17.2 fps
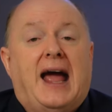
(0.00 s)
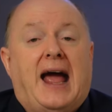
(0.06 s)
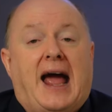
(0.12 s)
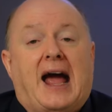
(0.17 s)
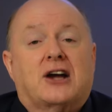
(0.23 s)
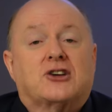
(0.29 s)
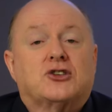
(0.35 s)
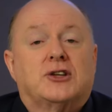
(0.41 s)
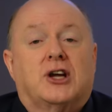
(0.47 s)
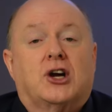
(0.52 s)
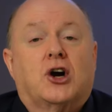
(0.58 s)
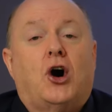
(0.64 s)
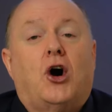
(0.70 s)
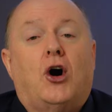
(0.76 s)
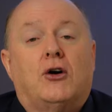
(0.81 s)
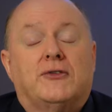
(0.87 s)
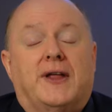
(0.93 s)
actually
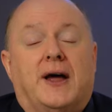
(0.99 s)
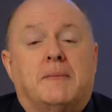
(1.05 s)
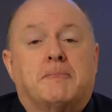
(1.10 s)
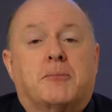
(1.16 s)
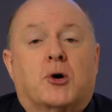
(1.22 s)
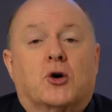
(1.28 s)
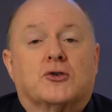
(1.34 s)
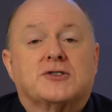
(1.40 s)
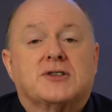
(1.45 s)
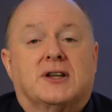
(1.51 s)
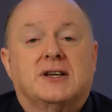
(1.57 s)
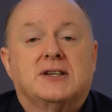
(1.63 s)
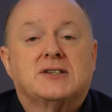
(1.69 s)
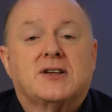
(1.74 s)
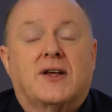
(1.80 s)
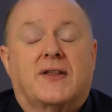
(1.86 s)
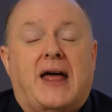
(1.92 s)
called them personally.
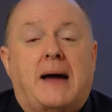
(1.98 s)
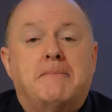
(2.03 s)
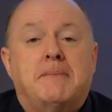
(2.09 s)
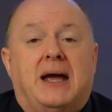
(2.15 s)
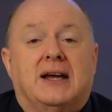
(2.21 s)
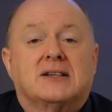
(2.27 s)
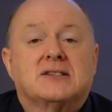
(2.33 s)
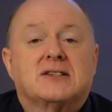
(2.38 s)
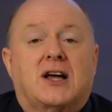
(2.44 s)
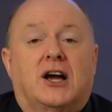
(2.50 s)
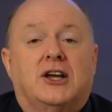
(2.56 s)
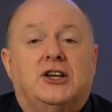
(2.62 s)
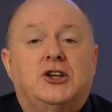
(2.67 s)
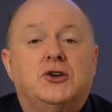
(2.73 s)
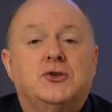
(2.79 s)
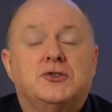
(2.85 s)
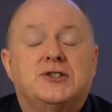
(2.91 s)
So that makes a
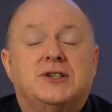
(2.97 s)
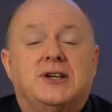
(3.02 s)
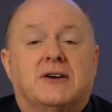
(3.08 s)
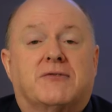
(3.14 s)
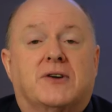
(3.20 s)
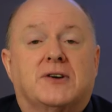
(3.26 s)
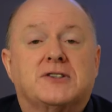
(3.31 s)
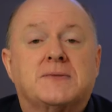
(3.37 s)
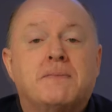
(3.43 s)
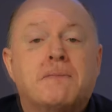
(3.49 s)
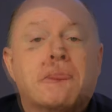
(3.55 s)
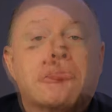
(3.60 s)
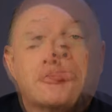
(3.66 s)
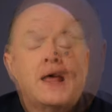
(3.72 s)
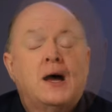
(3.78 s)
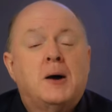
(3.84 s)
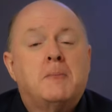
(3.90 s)
huge difference.
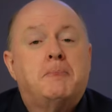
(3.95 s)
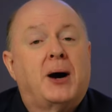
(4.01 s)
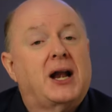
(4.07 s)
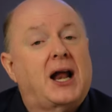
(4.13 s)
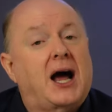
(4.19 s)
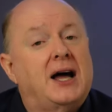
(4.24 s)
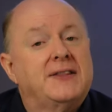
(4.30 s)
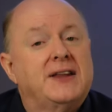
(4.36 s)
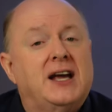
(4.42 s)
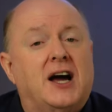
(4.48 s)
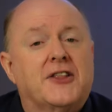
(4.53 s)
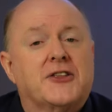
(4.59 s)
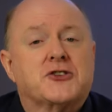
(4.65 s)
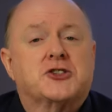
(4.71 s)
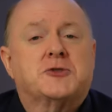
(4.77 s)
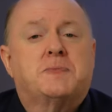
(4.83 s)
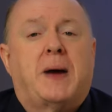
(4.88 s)
But on the
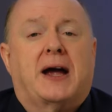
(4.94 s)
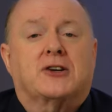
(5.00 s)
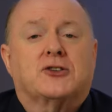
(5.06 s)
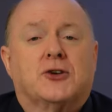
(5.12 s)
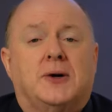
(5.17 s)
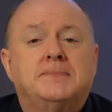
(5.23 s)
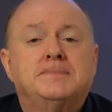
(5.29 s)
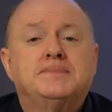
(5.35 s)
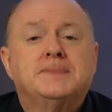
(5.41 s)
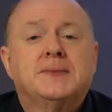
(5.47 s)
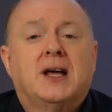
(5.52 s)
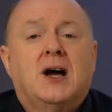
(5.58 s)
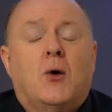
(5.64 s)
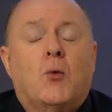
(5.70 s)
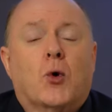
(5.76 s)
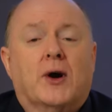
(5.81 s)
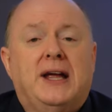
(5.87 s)
other spectrum
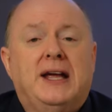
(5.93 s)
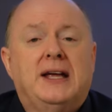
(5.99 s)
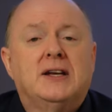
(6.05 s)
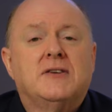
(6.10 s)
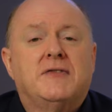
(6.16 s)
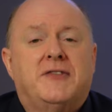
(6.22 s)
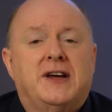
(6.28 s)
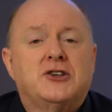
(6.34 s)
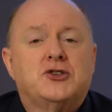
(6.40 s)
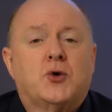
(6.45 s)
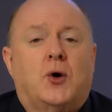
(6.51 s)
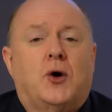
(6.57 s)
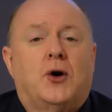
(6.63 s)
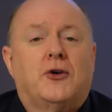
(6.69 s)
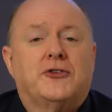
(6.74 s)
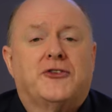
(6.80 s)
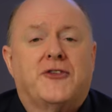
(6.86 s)
were
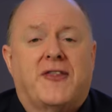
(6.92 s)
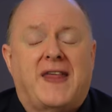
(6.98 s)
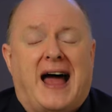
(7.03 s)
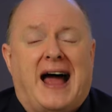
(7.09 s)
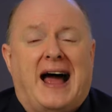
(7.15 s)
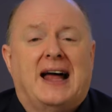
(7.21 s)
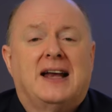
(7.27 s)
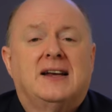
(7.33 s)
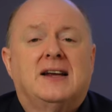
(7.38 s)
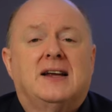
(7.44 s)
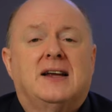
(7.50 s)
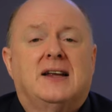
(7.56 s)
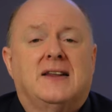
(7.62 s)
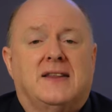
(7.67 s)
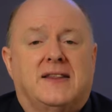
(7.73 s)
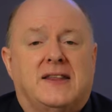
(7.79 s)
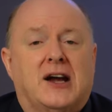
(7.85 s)
individuals that
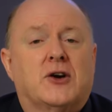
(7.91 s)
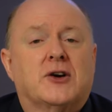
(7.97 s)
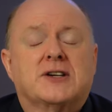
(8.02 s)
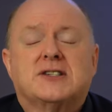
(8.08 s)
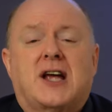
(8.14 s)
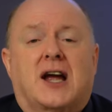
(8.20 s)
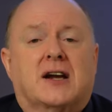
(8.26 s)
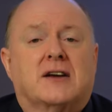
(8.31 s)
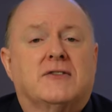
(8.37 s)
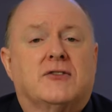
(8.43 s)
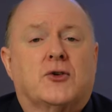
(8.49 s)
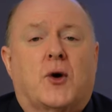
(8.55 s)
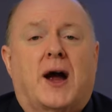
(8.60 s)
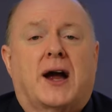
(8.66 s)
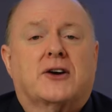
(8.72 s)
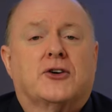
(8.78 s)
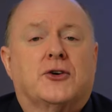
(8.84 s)
their executive
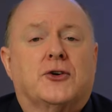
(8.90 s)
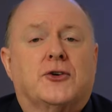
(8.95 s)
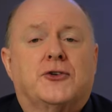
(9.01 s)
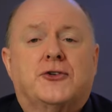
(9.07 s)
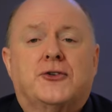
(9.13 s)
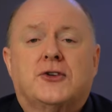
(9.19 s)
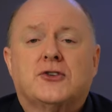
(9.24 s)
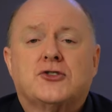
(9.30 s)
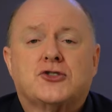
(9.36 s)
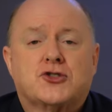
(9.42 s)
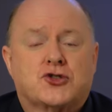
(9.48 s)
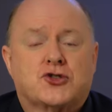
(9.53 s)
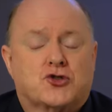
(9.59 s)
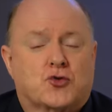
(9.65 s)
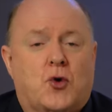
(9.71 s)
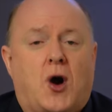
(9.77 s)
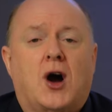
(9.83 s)
directors
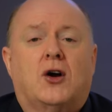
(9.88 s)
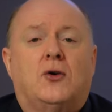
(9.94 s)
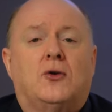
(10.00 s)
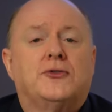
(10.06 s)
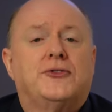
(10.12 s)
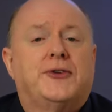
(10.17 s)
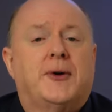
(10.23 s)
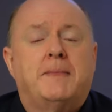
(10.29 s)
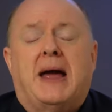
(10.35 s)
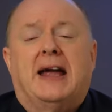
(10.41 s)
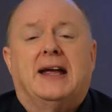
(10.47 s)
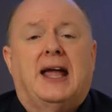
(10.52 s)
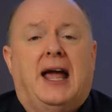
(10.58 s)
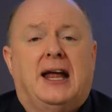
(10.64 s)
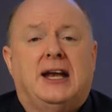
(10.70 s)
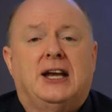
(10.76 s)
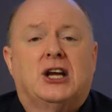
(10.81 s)
struggled to
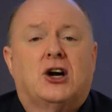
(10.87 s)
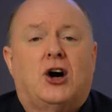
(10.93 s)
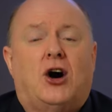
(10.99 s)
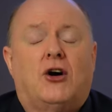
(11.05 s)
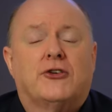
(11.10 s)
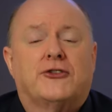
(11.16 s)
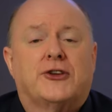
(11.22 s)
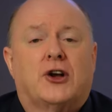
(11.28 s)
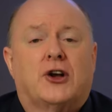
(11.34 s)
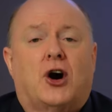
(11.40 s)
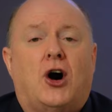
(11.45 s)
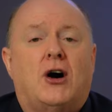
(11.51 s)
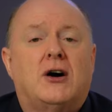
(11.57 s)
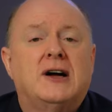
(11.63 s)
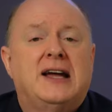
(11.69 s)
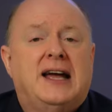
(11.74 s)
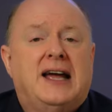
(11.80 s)
make any calls at
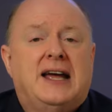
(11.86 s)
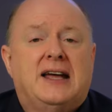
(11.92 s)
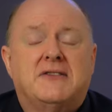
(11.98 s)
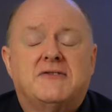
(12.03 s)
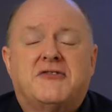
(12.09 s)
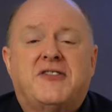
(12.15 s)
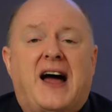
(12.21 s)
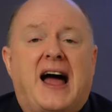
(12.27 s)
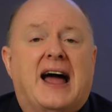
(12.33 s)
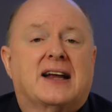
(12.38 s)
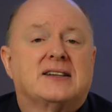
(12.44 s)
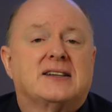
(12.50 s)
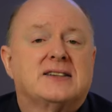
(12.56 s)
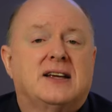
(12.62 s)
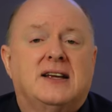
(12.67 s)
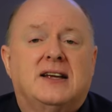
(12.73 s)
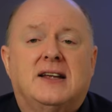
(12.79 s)
all. In
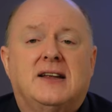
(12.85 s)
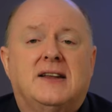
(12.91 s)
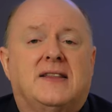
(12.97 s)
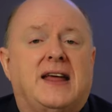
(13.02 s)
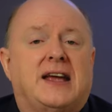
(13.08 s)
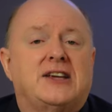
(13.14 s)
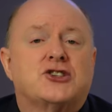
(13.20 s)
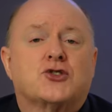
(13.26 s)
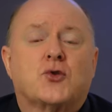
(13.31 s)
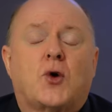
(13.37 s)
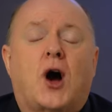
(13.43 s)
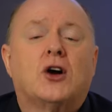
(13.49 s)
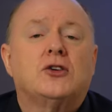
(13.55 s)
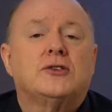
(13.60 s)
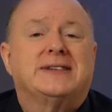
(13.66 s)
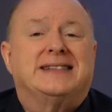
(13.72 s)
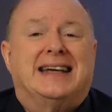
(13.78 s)
fact, they
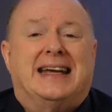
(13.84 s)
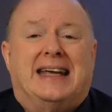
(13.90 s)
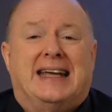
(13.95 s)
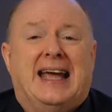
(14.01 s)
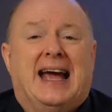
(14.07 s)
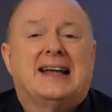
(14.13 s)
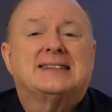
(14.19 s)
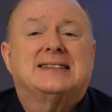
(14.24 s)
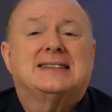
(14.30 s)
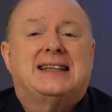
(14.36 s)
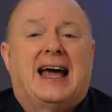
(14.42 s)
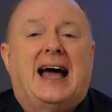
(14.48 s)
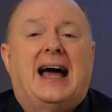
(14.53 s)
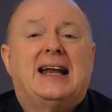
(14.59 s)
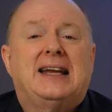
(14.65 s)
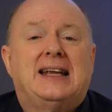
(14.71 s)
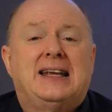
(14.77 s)
struggled to get
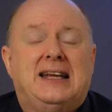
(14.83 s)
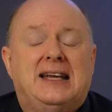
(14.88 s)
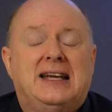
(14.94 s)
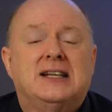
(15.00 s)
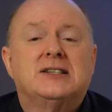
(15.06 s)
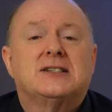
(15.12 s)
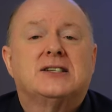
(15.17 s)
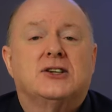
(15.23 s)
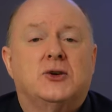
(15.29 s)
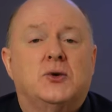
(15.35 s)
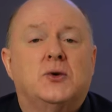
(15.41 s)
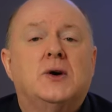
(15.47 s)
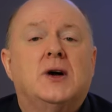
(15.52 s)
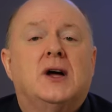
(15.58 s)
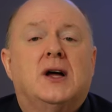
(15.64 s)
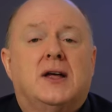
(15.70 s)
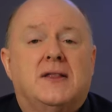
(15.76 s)
that
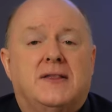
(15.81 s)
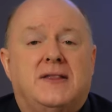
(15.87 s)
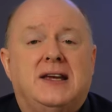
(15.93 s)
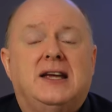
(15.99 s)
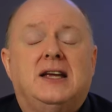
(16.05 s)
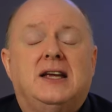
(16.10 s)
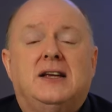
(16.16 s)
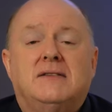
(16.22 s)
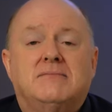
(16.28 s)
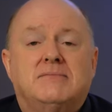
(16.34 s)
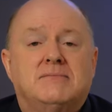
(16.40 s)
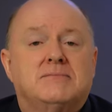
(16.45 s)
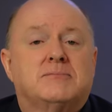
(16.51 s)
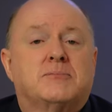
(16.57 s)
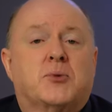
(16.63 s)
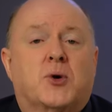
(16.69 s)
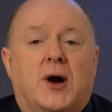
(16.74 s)
into the
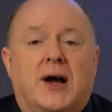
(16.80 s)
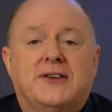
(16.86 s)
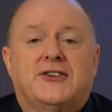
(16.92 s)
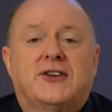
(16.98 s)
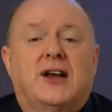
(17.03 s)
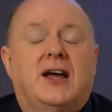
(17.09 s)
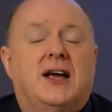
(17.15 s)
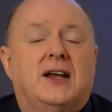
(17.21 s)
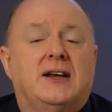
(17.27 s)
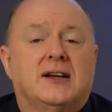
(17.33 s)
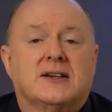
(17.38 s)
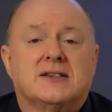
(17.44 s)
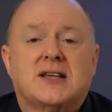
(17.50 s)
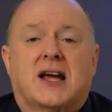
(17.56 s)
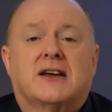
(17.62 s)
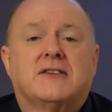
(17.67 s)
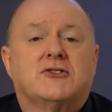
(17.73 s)
president,
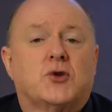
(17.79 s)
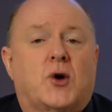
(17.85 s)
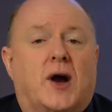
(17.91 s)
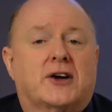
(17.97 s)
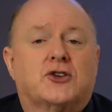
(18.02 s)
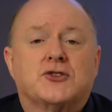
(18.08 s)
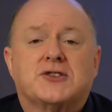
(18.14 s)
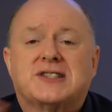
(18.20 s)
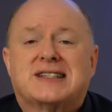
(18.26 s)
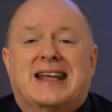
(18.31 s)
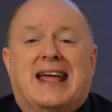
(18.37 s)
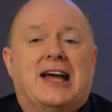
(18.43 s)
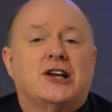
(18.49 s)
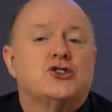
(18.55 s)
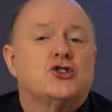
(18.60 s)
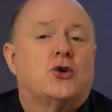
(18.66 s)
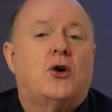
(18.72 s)
executive director's
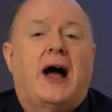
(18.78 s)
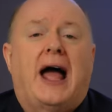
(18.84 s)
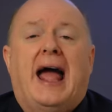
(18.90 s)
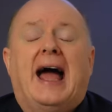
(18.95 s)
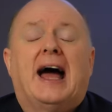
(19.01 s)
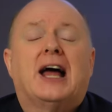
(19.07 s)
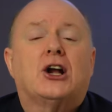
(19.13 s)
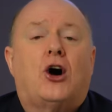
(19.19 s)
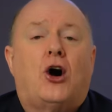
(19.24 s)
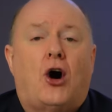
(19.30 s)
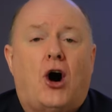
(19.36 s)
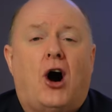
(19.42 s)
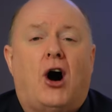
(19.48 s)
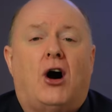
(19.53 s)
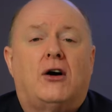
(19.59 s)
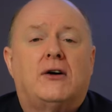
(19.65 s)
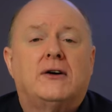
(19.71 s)
schedule at
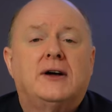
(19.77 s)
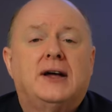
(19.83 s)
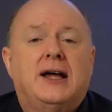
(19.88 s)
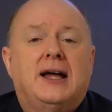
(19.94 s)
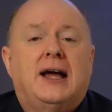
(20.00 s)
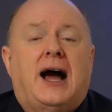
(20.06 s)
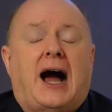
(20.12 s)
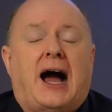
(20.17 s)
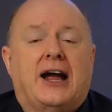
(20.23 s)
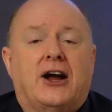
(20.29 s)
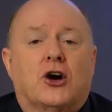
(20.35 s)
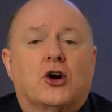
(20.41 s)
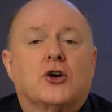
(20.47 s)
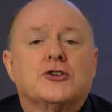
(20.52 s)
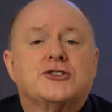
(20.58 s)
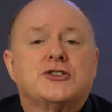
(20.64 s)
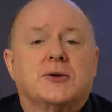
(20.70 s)
all. I
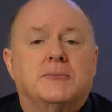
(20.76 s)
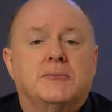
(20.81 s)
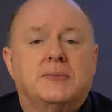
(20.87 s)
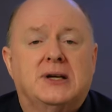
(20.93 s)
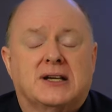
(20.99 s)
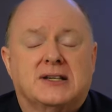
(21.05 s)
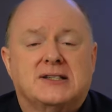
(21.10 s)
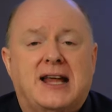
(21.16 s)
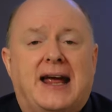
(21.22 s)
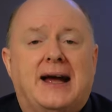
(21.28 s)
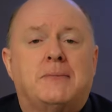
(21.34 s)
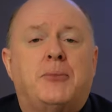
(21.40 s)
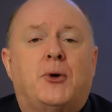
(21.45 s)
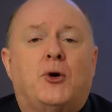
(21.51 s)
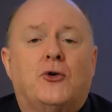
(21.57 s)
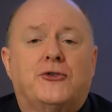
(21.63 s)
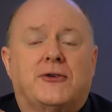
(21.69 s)
heard some
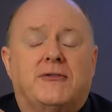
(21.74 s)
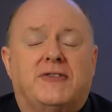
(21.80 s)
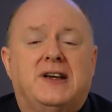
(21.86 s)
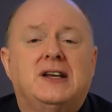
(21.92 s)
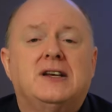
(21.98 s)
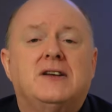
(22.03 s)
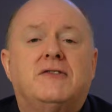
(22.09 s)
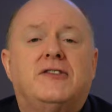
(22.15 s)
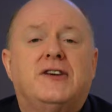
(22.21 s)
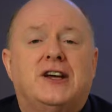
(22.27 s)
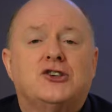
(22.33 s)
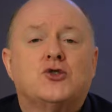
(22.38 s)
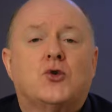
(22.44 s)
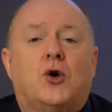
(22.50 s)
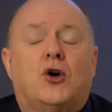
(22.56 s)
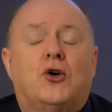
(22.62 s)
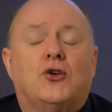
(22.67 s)
examples of
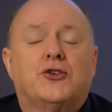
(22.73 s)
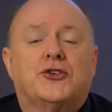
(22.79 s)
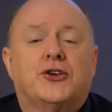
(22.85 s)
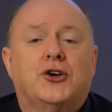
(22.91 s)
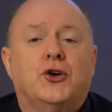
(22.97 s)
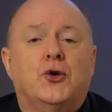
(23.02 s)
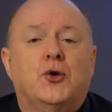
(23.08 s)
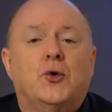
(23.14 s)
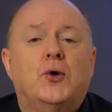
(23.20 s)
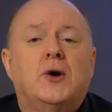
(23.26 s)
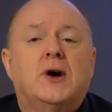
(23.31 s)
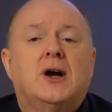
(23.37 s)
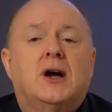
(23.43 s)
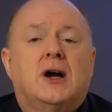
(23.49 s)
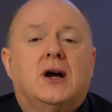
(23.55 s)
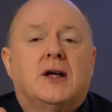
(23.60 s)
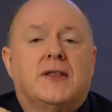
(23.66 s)
individuals who
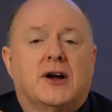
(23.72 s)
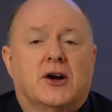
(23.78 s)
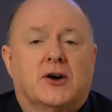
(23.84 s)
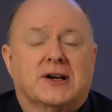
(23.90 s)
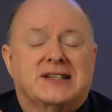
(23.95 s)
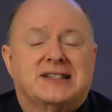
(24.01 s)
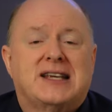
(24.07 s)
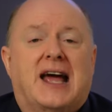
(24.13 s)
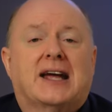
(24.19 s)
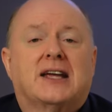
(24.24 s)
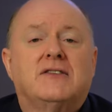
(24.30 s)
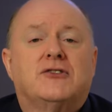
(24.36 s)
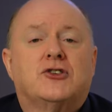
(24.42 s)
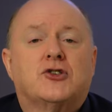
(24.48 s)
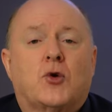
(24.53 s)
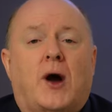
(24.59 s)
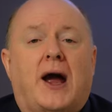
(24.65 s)
their
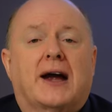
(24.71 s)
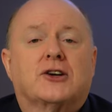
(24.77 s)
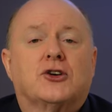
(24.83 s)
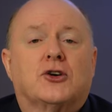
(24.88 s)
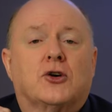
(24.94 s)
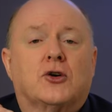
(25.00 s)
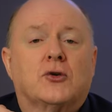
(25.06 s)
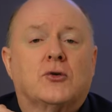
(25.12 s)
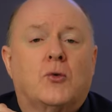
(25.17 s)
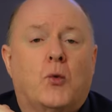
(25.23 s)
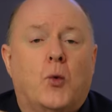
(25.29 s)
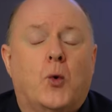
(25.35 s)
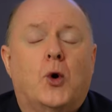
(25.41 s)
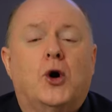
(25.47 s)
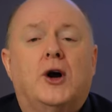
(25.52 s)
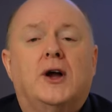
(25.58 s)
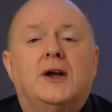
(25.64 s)
executive director
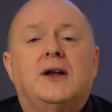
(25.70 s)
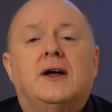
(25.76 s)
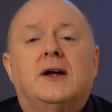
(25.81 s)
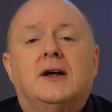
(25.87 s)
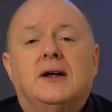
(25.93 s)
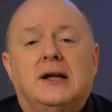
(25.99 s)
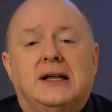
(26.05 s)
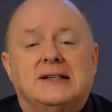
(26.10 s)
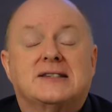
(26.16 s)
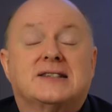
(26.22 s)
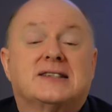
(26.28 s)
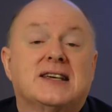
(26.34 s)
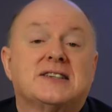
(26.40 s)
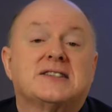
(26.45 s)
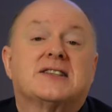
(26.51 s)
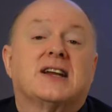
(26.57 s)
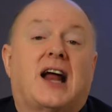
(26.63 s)
would
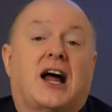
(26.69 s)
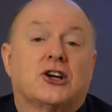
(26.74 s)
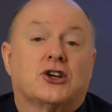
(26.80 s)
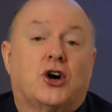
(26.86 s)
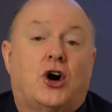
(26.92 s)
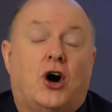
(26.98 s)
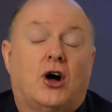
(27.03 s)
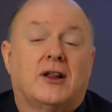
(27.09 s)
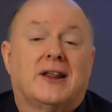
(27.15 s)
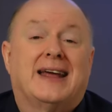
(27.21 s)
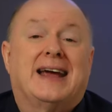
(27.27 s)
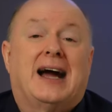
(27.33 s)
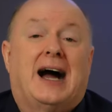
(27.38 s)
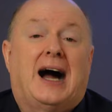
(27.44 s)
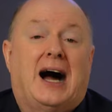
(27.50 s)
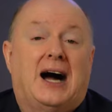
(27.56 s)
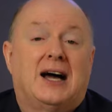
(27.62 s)
insisted on
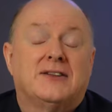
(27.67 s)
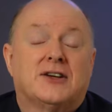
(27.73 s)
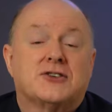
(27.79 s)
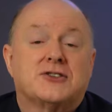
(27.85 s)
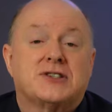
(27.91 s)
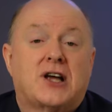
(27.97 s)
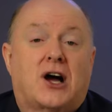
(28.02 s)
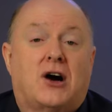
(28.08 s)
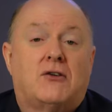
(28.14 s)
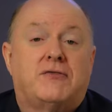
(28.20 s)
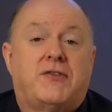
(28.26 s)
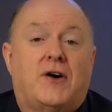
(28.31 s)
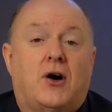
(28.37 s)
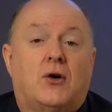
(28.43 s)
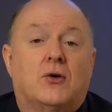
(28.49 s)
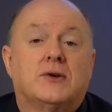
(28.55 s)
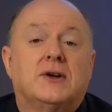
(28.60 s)
calling on their cell
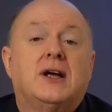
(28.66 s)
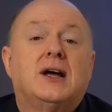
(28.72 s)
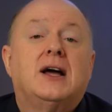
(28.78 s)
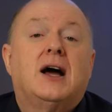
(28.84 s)
phone